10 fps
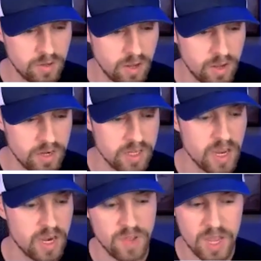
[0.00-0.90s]
any
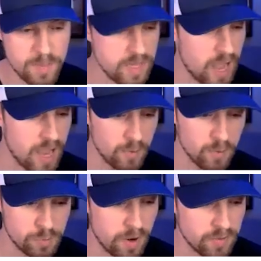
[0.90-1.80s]
kind of API
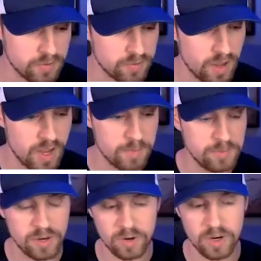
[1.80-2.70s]
response
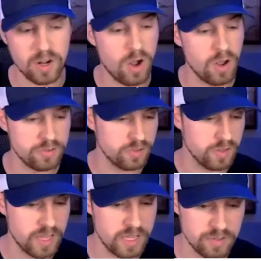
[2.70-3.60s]
times that are going to cause
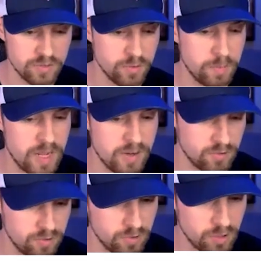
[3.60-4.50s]
delays for
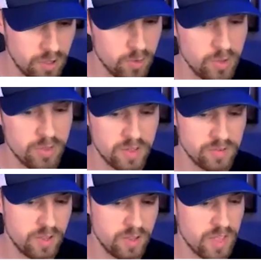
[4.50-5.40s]
pages to load and
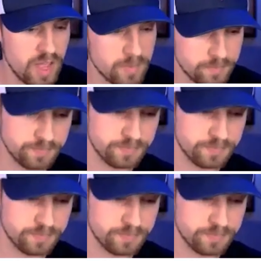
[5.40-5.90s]
things like that.